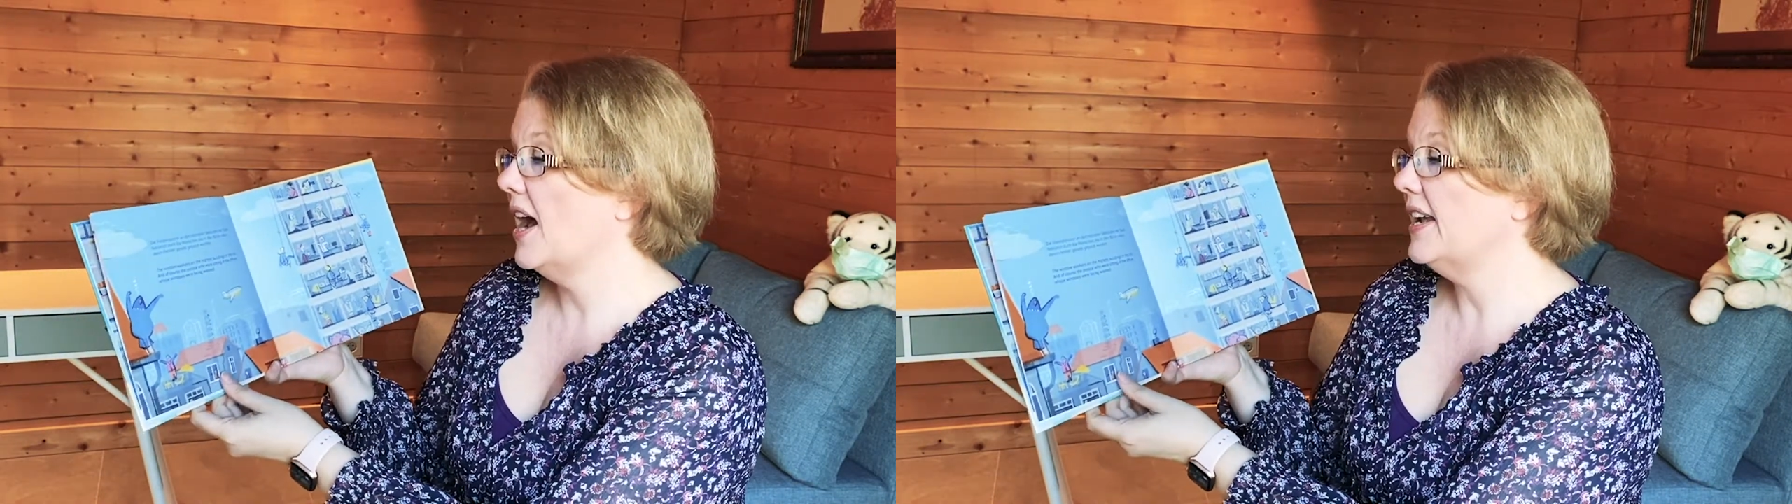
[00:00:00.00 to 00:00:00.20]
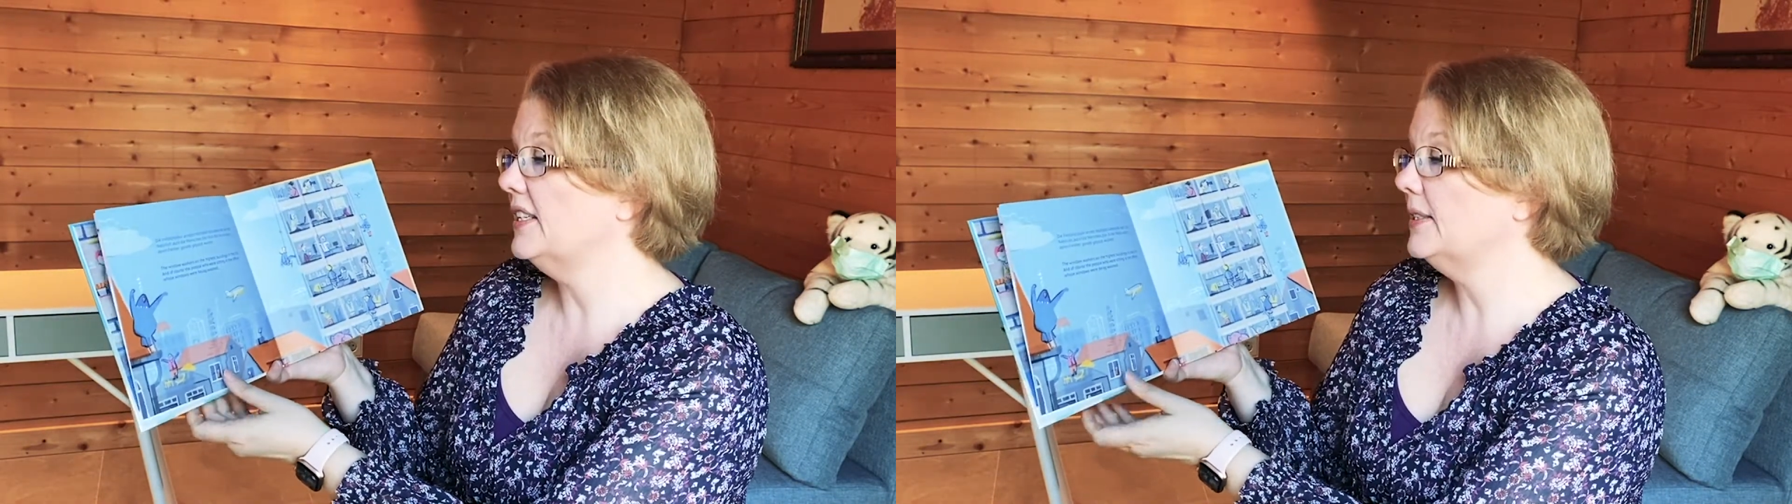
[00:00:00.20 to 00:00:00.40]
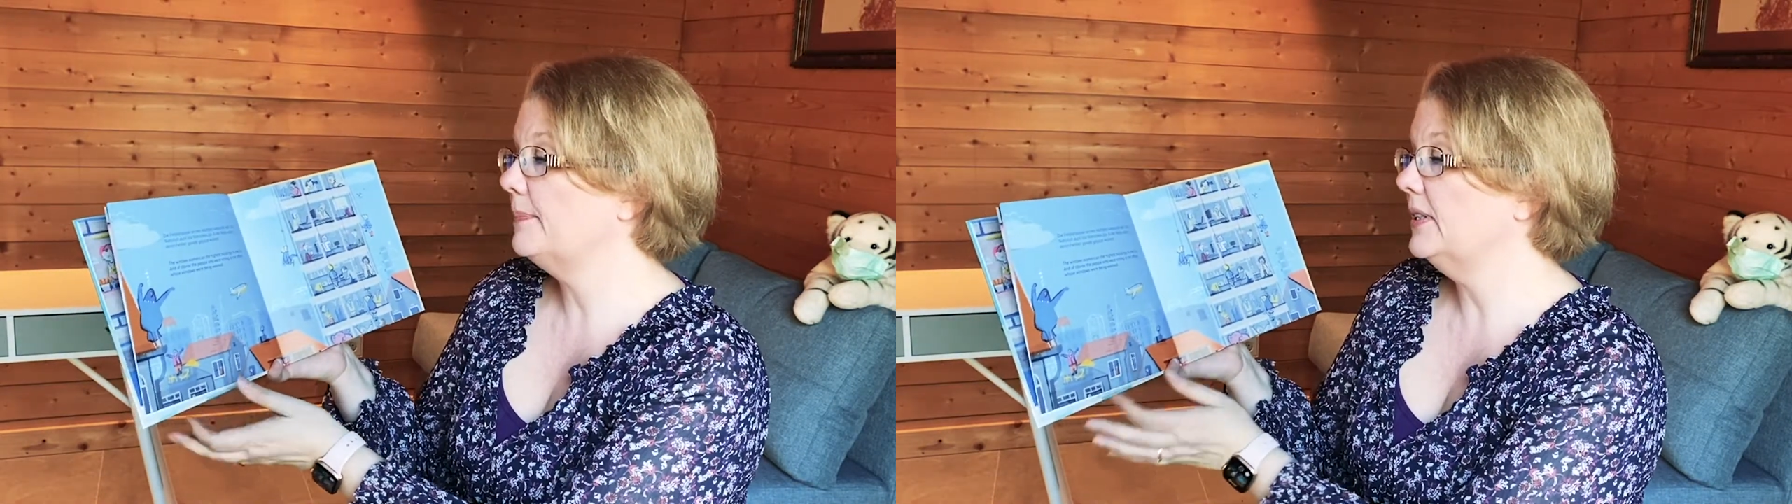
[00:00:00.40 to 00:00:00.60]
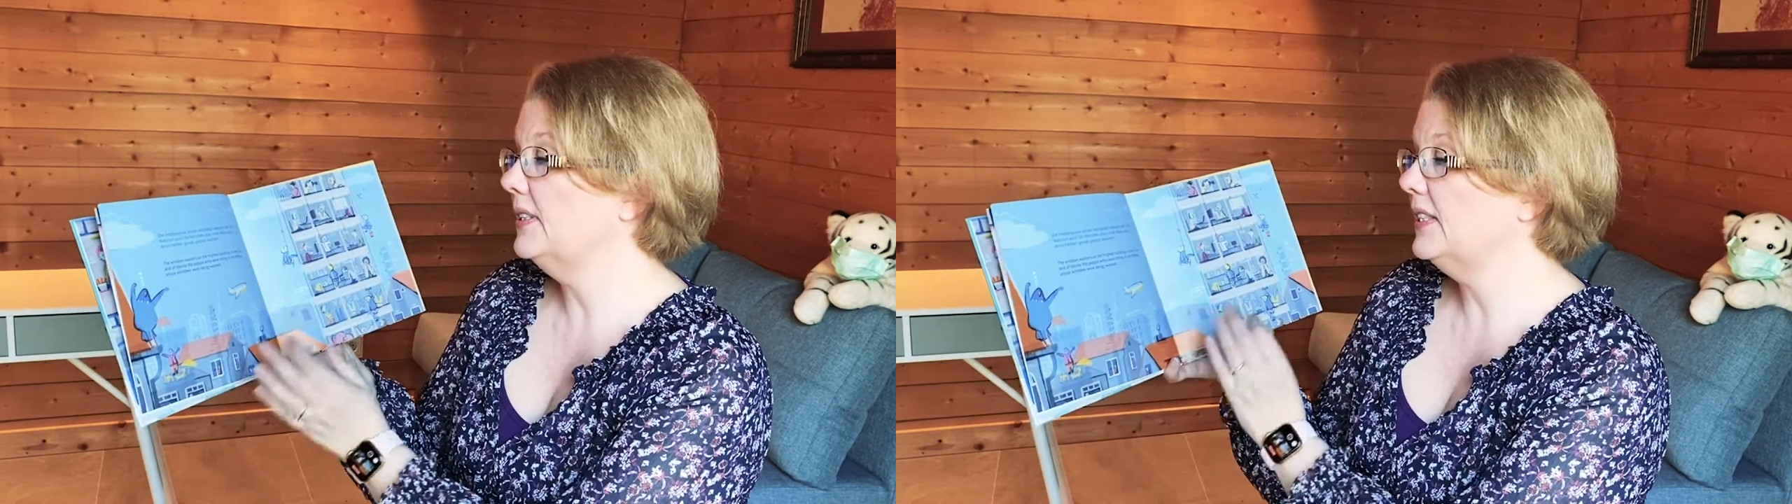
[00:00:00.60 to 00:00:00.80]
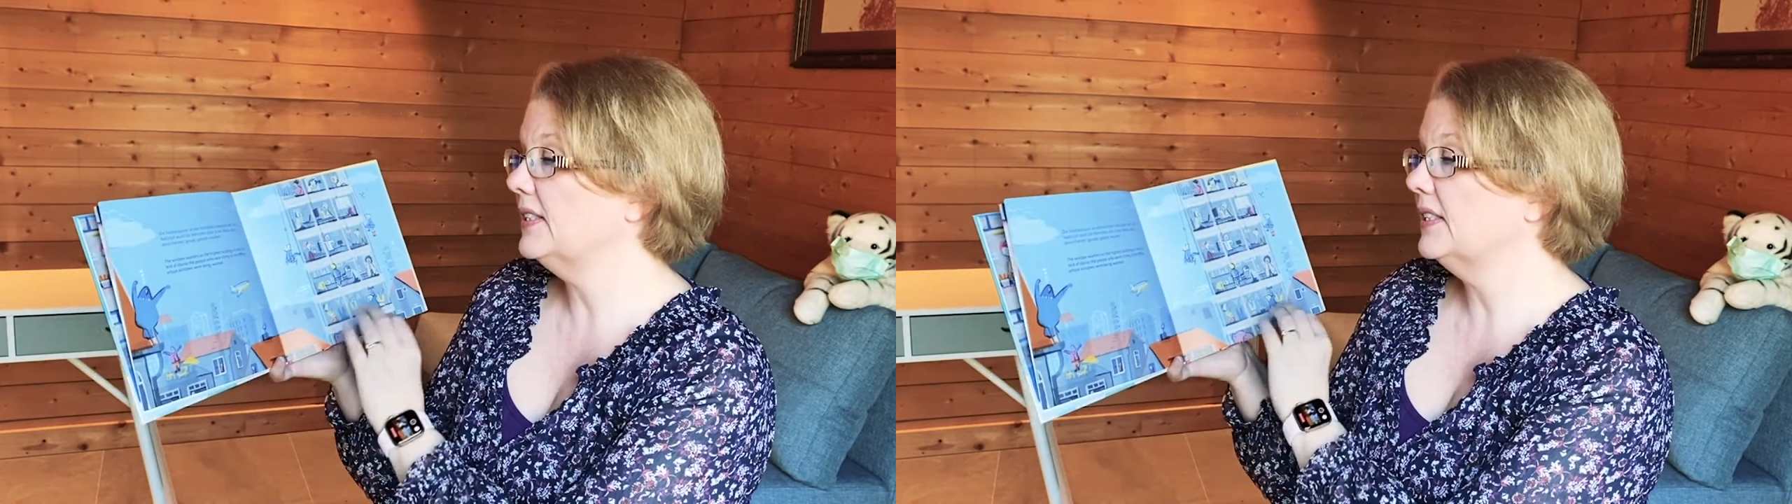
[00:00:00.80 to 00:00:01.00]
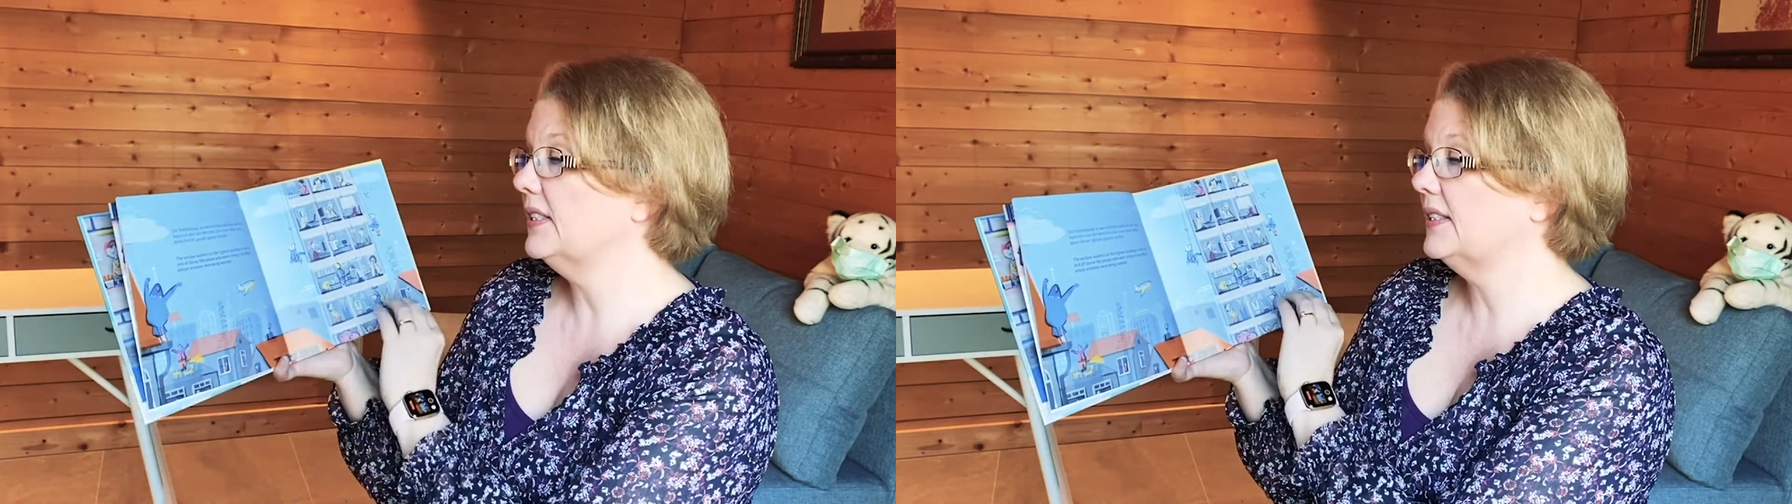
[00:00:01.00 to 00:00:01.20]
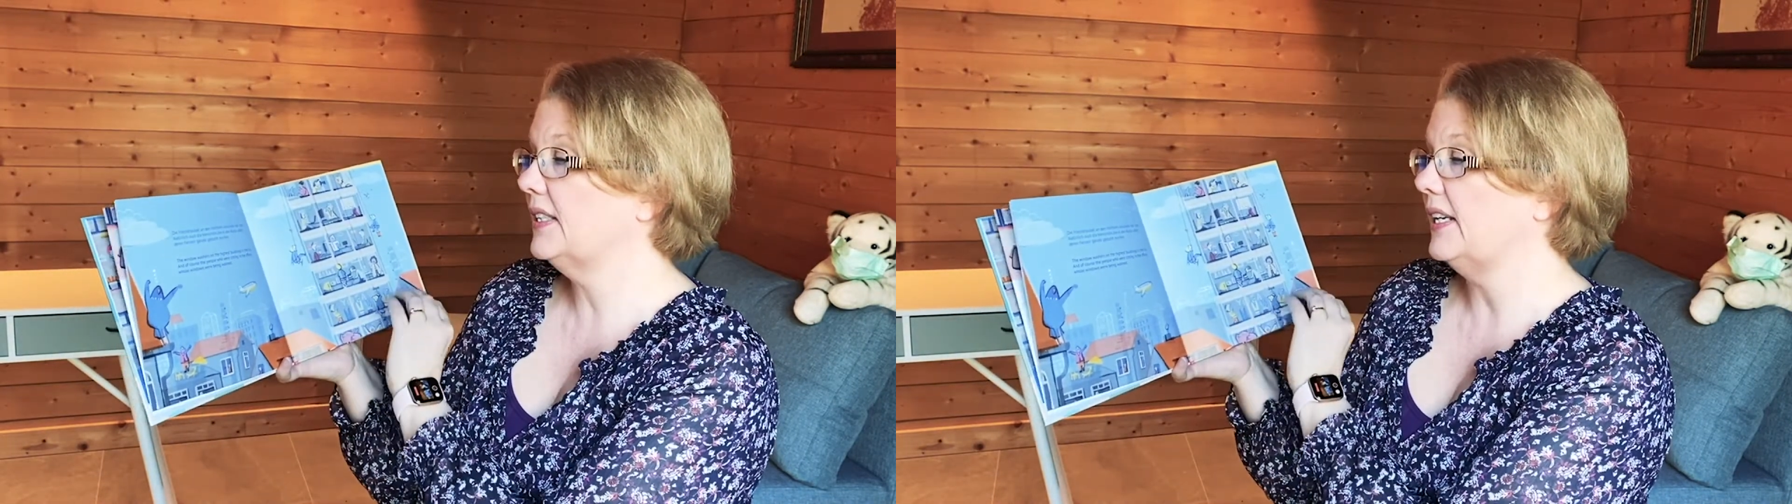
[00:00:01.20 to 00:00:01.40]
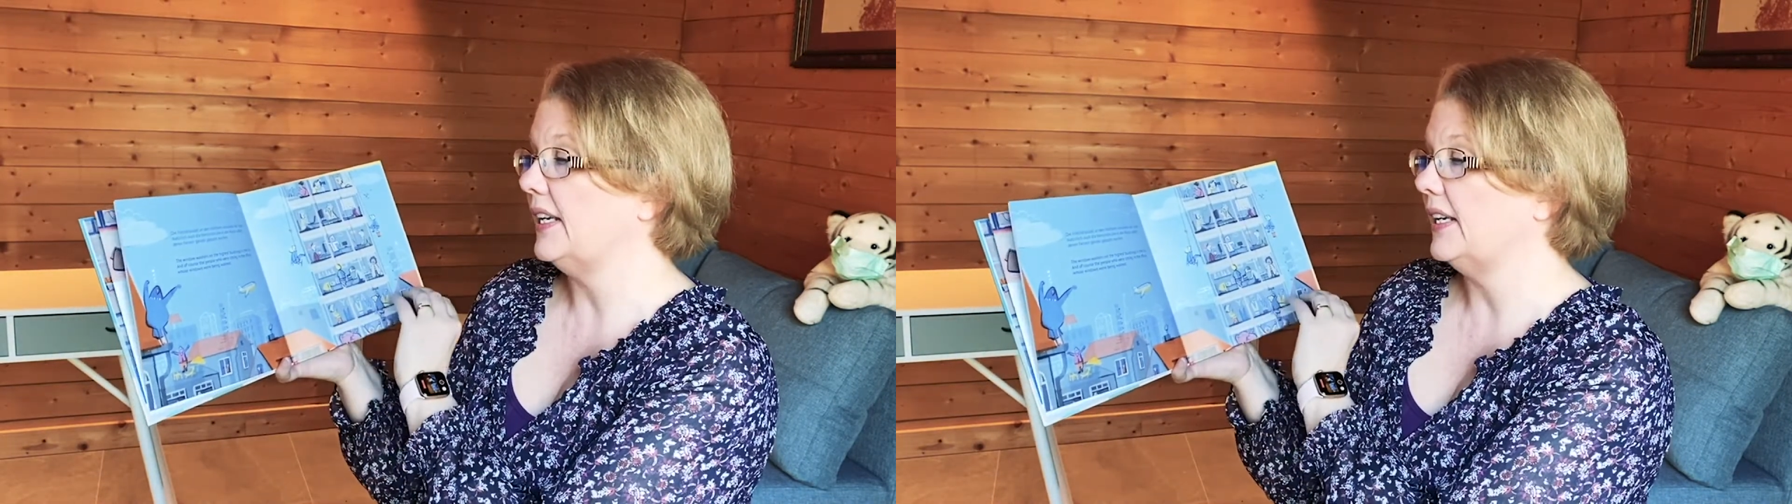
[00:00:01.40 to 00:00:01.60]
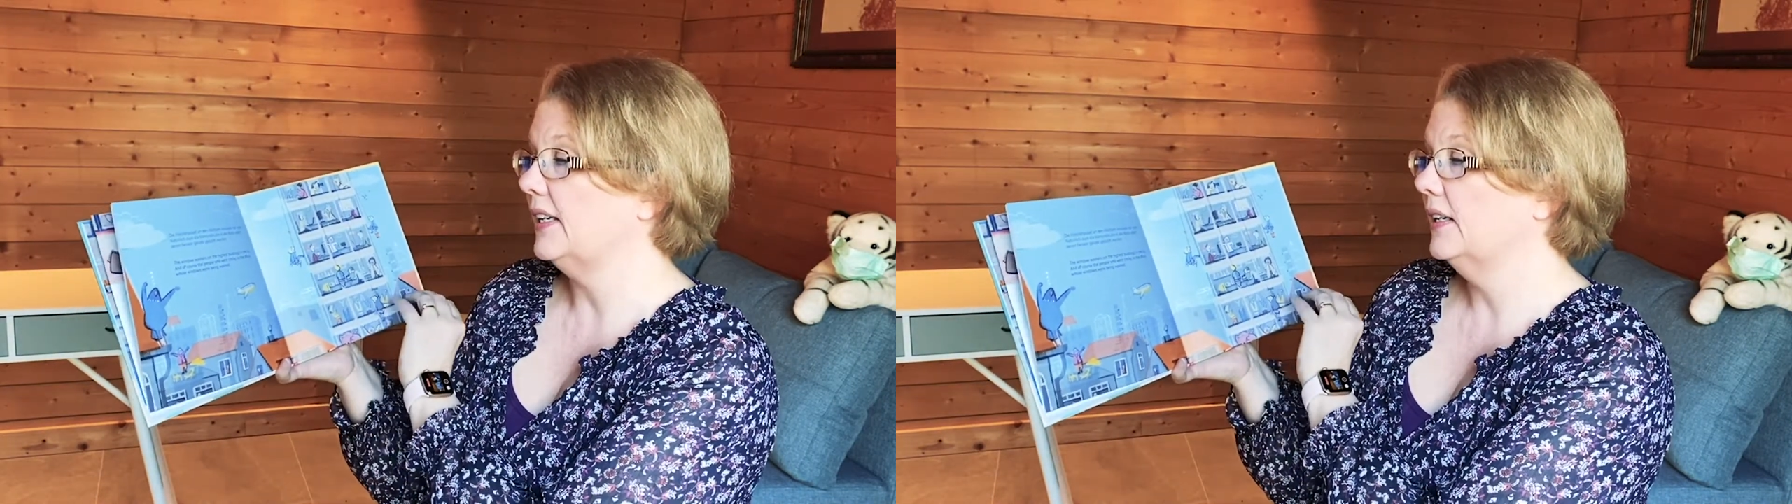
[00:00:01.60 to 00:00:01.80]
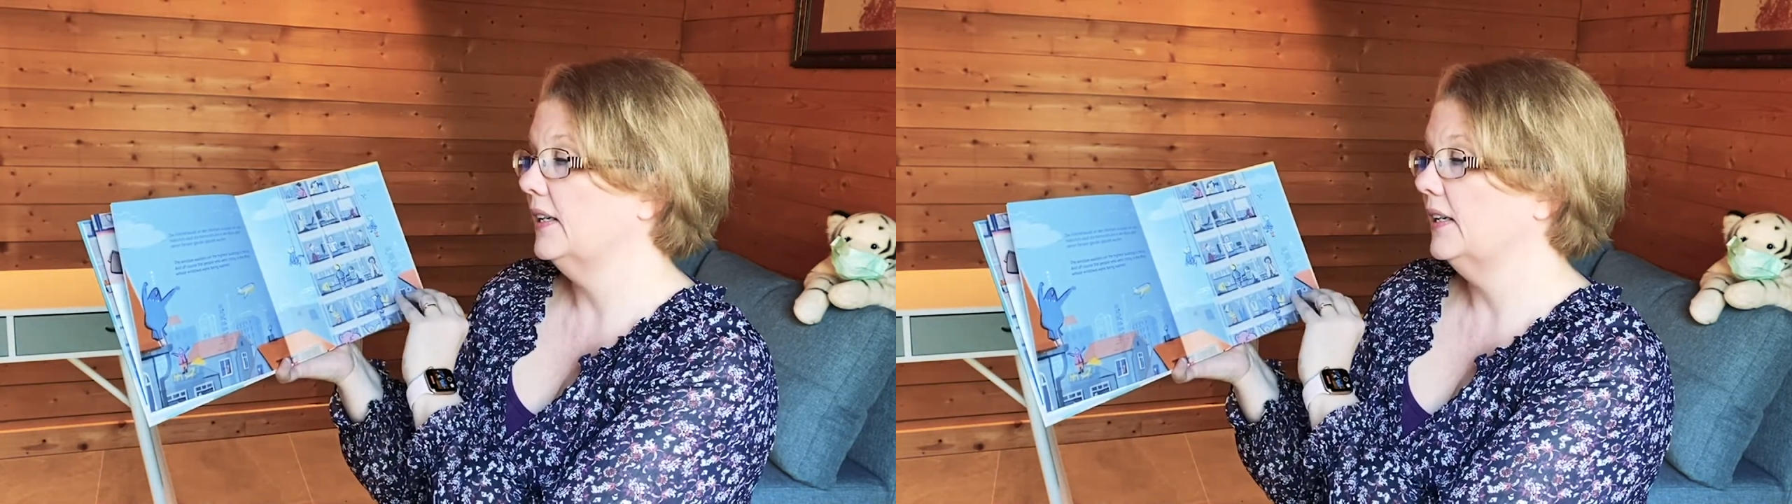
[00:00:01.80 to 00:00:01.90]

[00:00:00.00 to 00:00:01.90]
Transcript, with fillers: highest buildings in the city.